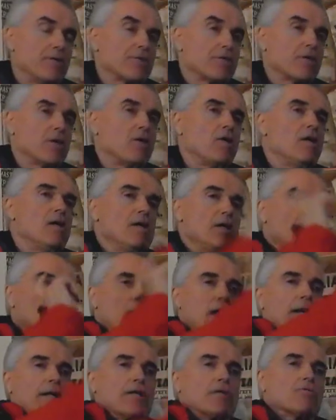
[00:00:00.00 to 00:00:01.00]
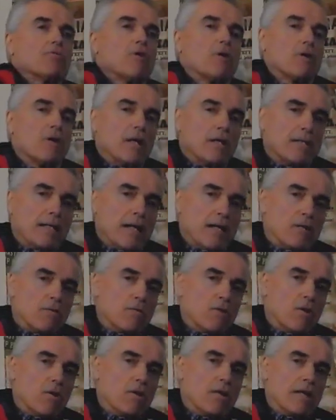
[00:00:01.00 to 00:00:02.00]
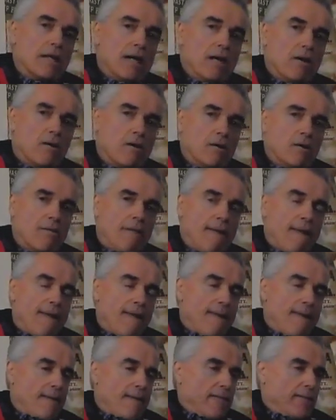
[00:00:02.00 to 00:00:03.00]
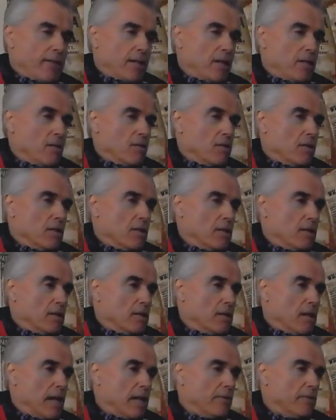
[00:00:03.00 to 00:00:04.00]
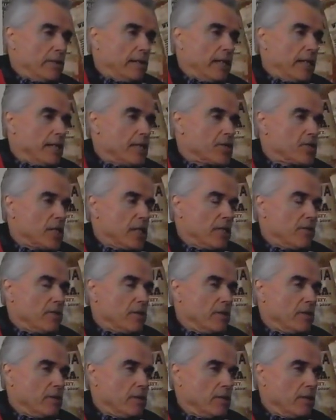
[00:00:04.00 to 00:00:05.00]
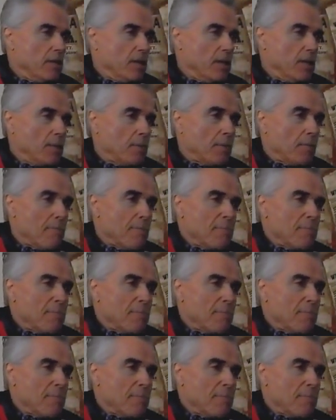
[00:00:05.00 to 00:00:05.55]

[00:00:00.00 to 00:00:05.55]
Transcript: So I just rode on down the road an hour down uh, Highway ninety-seven and uh,